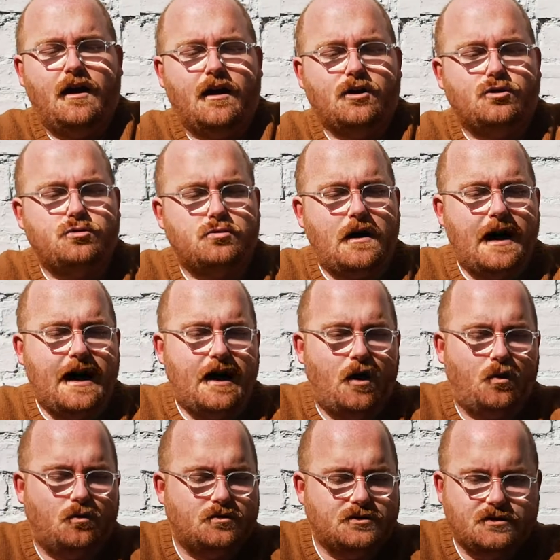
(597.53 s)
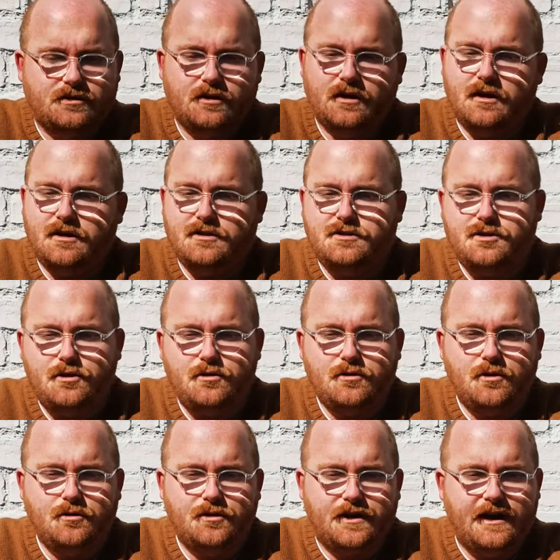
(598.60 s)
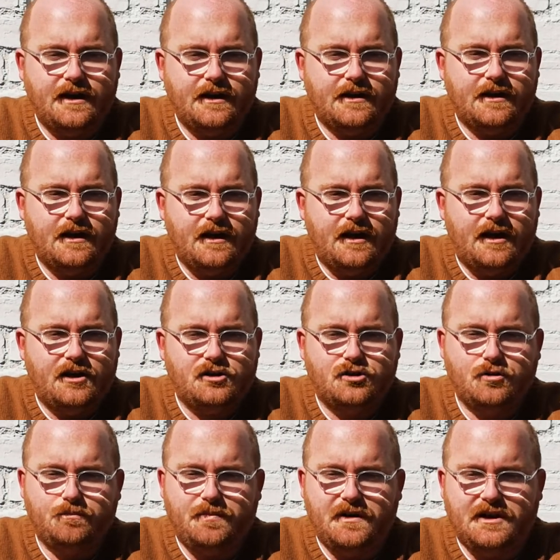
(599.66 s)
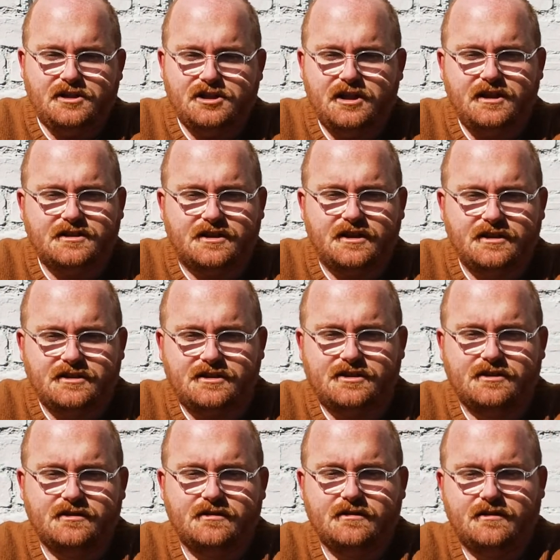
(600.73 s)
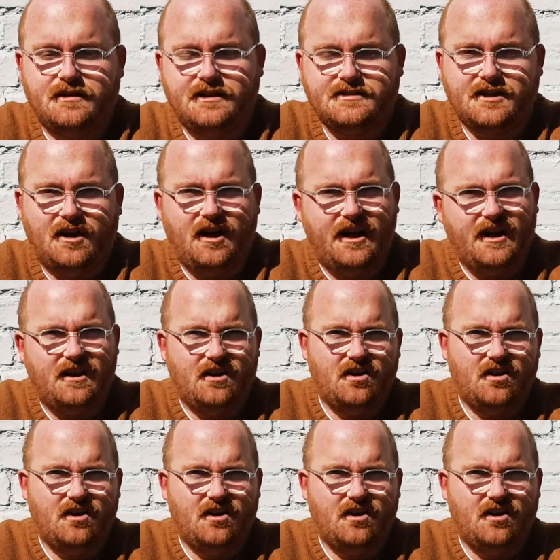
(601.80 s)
Crowd, do you think it should be Jesus, this guy,